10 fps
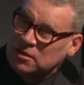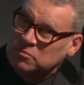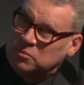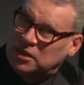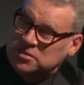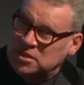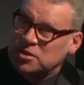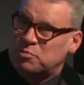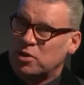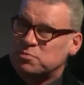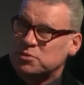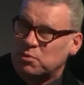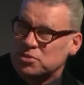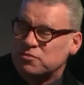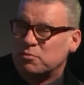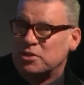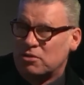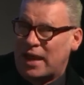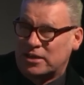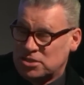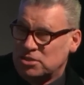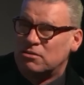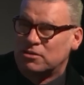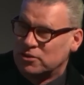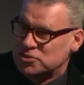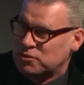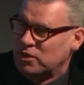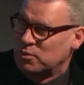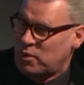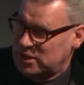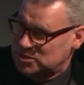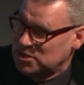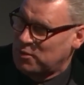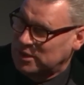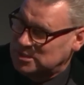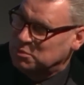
because it is possible to watch the film and not concentrate on the way it's directed,